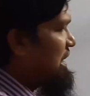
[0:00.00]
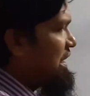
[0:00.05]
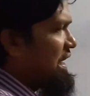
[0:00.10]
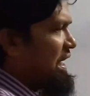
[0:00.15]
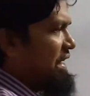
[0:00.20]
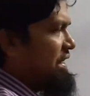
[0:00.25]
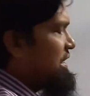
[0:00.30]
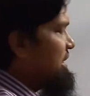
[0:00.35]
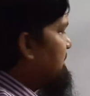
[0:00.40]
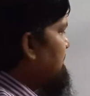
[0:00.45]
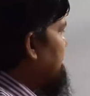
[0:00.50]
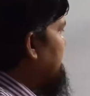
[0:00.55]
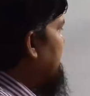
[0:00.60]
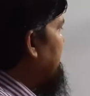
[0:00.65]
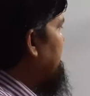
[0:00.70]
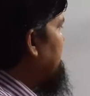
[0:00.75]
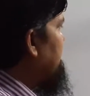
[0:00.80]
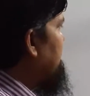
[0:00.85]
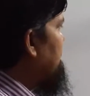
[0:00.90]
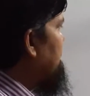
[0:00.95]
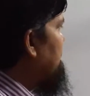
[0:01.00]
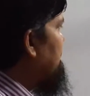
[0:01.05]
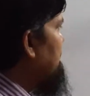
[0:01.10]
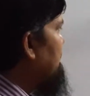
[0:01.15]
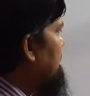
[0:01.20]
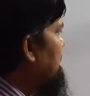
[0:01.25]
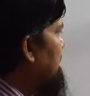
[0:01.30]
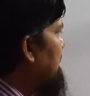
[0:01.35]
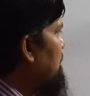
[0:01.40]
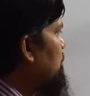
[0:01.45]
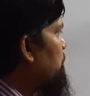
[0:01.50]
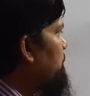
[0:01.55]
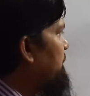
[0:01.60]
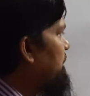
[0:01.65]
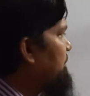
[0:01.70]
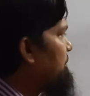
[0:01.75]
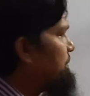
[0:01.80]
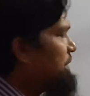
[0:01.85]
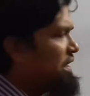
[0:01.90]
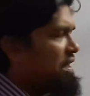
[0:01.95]
the right hand side, here
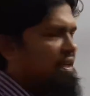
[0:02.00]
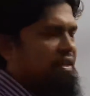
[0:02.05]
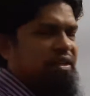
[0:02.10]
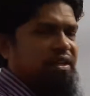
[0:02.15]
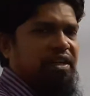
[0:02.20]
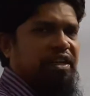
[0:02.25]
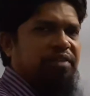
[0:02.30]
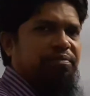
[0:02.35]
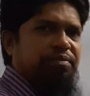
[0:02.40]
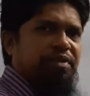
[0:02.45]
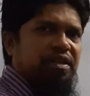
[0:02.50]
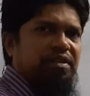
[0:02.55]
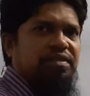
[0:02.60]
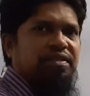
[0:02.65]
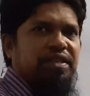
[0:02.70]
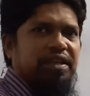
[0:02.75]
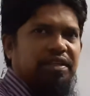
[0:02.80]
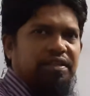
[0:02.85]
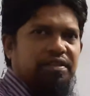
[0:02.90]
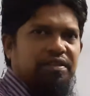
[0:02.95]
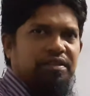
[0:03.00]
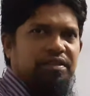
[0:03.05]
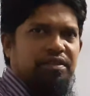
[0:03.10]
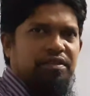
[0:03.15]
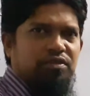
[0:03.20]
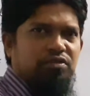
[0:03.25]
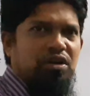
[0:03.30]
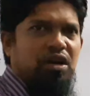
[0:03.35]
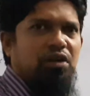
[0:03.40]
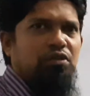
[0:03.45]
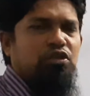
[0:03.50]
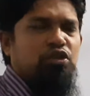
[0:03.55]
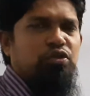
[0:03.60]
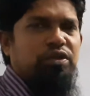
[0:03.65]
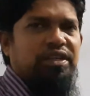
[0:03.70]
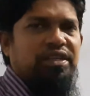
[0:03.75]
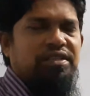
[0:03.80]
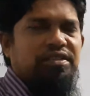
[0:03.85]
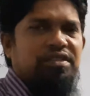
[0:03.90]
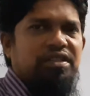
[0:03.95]
opening part at the left hand side. So how will you
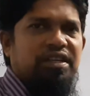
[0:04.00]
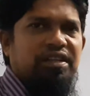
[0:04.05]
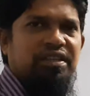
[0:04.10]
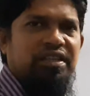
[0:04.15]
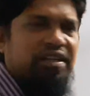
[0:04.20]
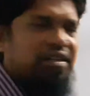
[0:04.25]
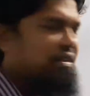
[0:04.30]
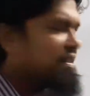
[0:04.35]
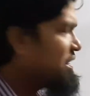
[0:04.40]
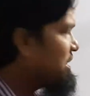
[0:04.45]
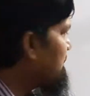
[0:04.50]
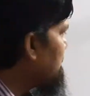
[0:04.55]
understand that